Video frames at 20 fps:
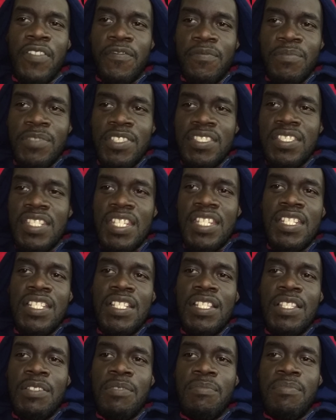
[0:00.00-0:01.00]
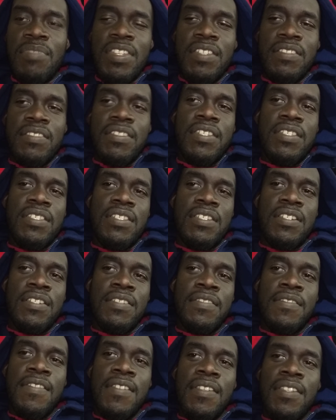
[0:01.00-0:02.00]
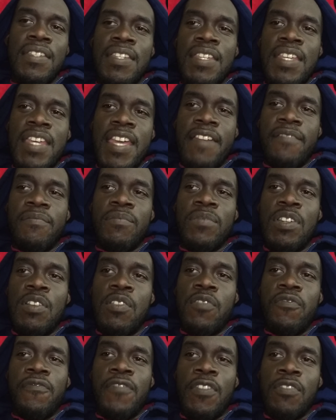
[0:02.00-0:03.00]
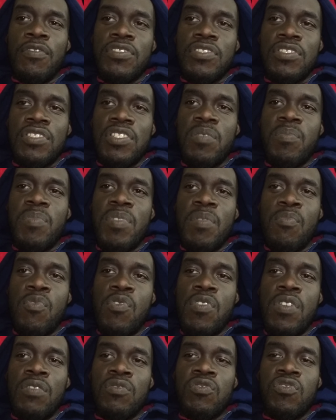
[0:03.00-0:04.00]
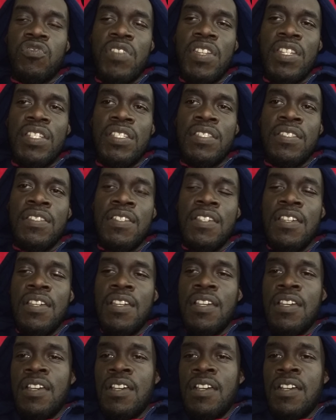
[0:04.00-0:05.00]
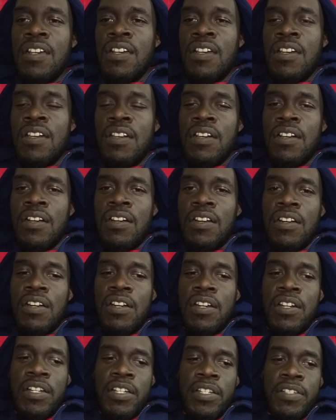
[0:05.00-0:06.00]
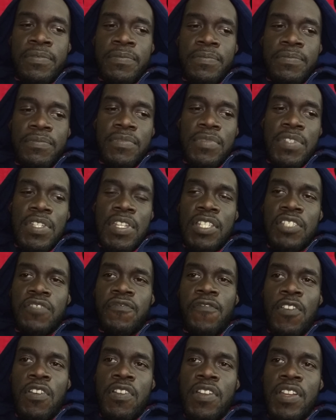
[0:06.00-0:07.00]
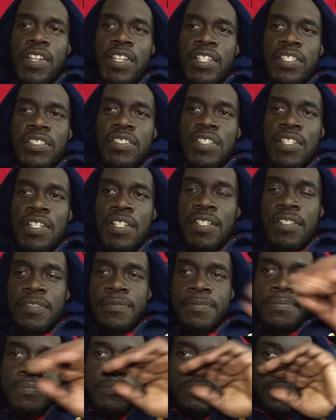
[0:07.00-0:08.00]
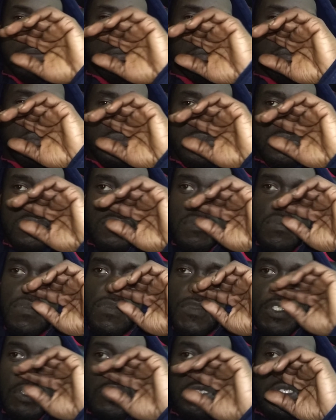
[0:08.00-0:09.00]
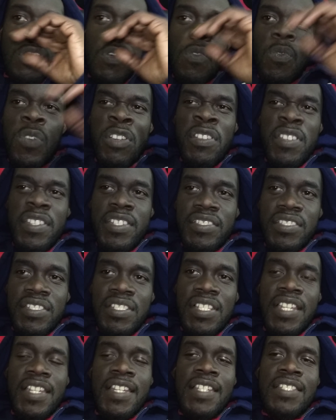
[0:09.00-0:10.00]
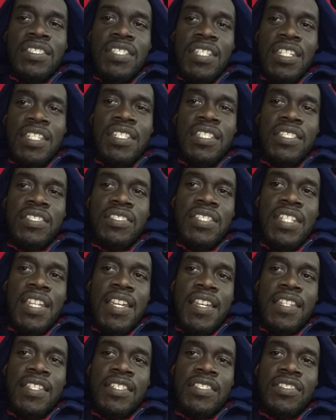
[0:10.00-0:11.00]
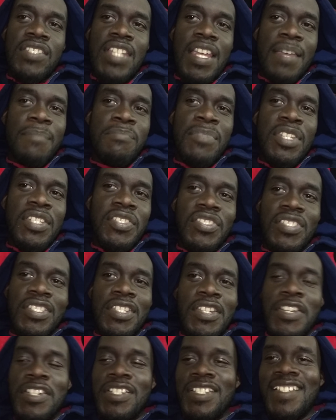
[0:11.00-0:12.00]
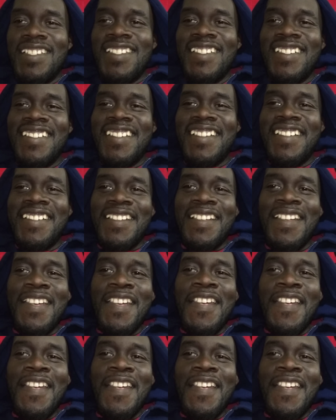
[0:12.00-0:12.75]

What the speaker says: from the Senate a little bit and have him go focus a little bit more on training. As far as you know, where is he? Like I said, he's not missing or